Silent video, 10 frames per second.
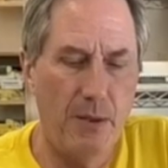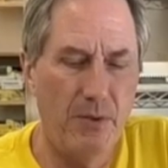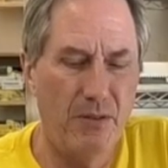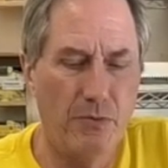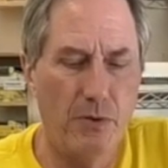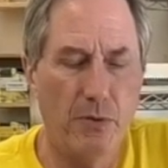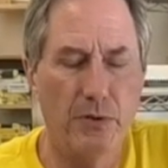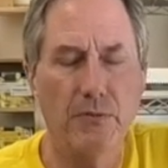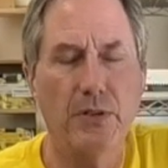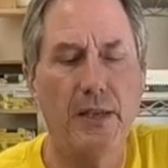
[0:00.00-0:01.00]
maybe three
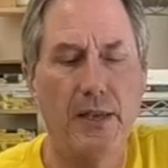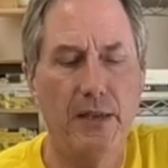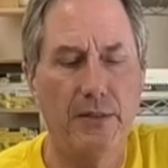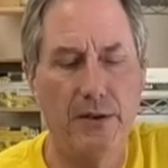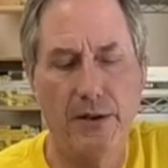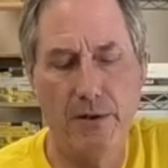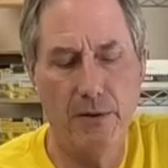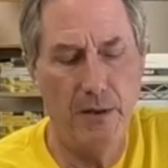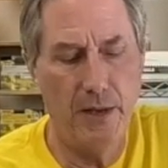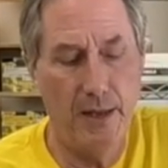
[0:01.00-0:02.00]
quarters of a can there,
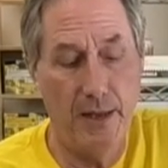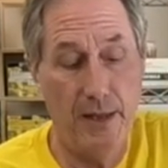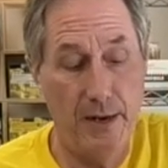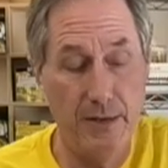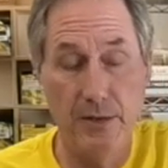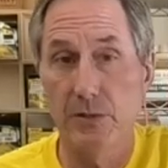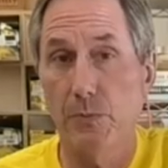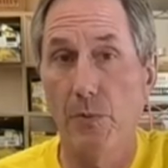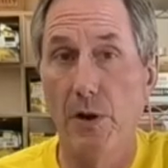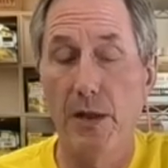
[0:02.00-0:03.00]
and I need to
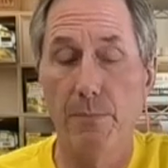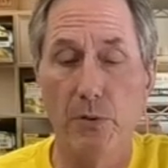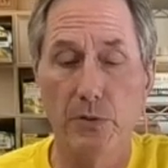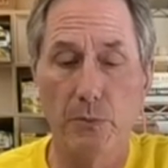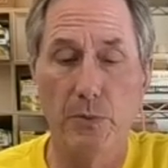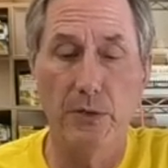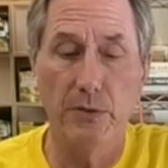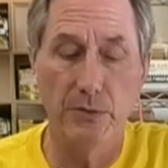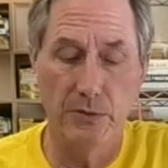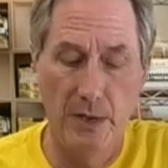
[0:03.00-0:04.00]
spray both
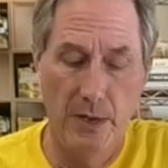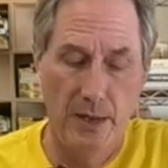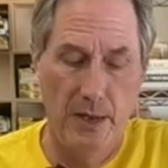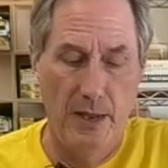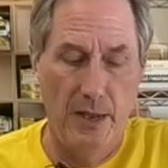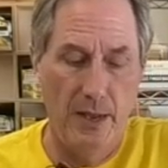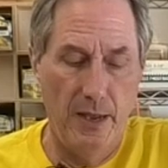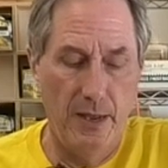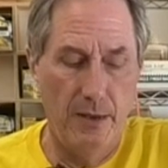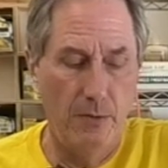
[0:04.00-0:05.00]
speakers.
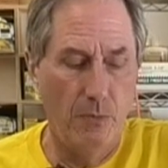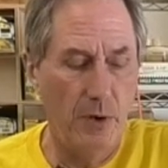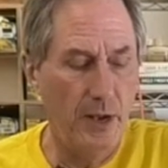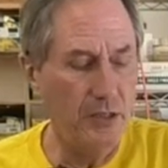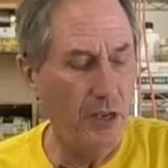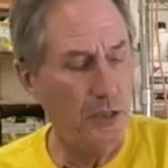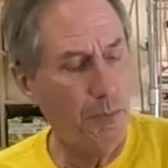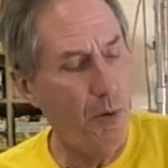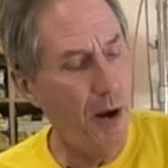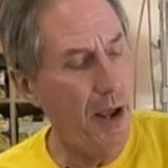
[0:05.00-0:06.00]
And when I say
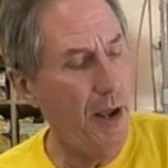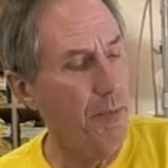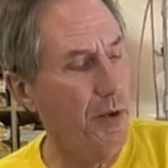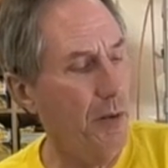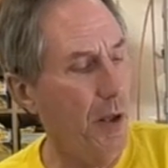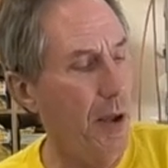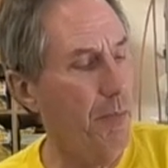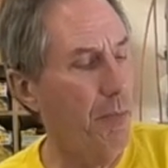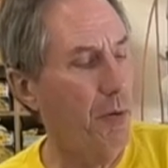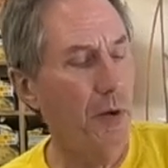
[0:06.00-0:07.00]
spray, I'm gonna, I'm
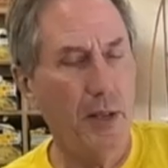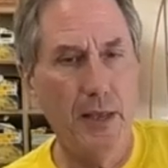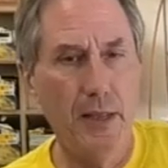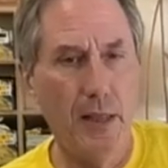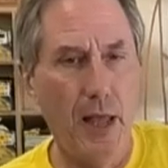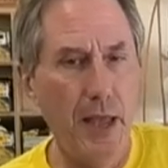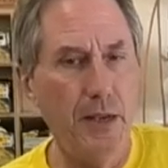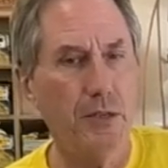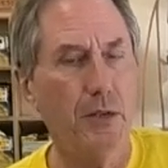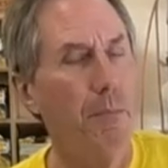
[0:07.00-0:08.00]
gonna put a
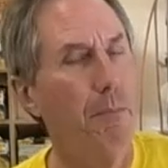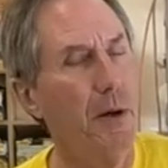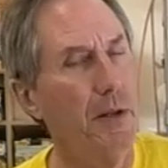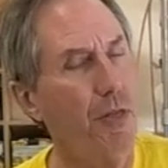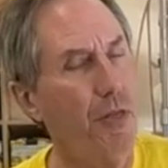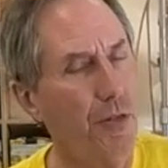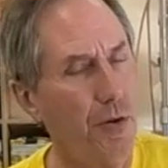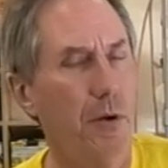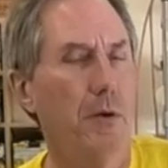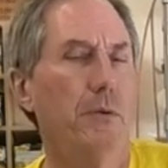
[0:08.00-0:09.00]
light but
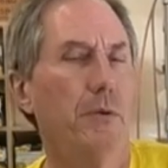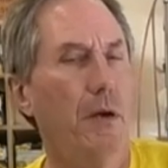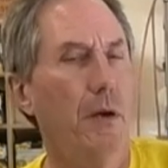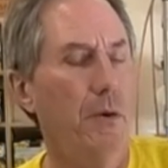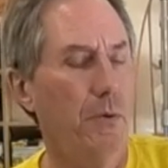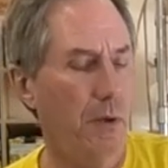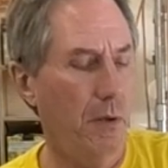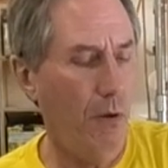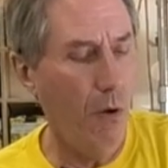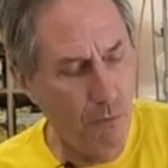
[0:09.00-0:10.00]
thorough coat
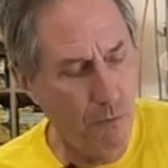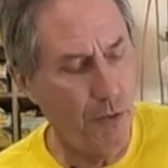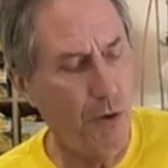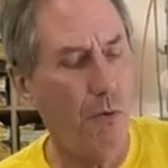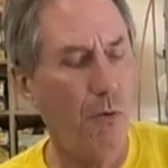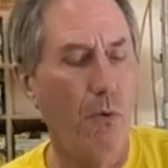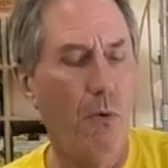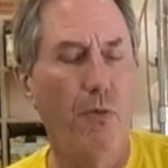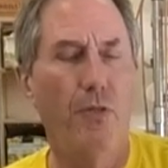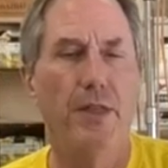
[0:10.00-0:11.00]
over the
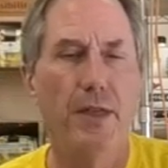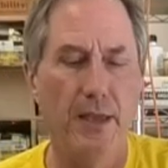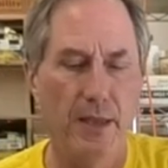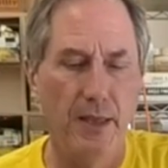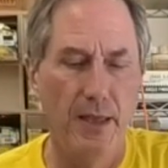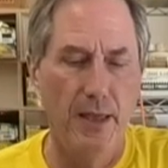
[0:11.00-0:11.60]
whole thing.